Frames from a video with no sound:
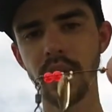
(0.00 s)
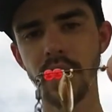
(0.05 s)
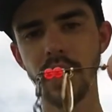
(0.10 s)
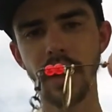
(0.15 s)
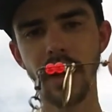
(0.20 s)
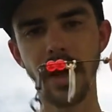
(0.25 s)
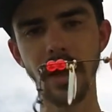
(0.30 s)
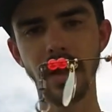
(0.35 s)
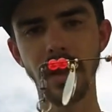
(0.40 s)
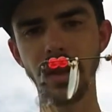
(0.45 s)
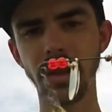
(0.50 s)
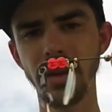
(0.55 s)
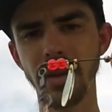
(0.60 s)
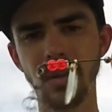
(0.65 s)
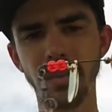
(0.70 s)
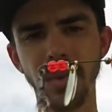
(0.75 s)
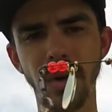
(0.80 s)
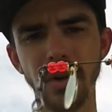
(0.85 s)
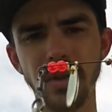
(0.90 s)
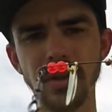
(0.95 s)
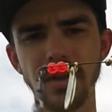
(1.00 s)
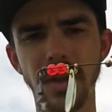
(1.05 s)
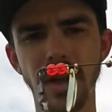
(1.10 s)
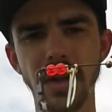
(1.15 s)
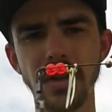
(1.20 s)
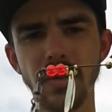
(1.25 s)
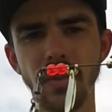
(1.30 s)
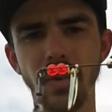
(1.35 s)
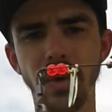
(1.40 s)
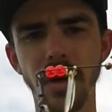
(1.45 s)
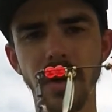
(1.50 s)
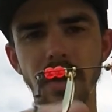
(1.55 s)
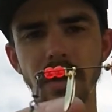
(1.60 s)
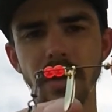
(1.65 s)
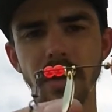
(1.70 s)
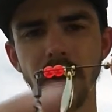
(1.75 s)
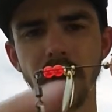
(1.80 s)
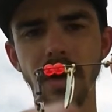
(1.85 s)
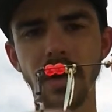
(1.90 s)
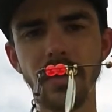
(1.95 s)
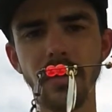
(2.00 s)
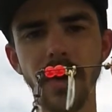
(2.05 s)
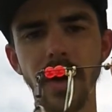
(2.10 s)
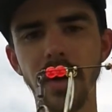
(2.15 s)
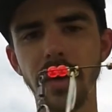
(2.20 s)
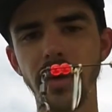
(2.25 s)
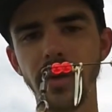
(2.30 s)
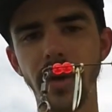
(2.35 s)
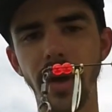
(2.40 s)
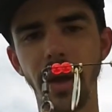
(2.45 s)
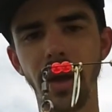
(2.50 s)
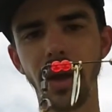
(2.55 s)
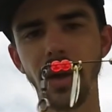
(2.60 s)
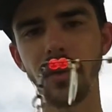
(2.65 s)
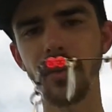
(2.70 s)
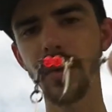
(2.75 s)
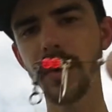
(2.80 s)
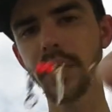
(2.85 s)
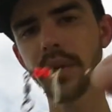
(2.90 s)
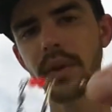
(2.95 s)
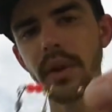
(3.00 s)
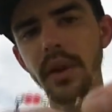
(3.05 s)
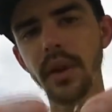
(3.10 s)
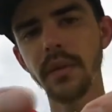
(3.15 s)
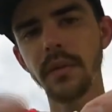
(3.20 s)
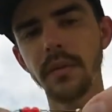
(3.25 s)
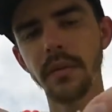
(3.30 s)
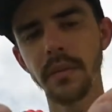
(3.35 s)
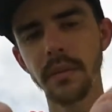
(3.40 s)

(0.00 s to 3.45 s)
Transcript: I think they're both size 1, Colorado and willow leaf.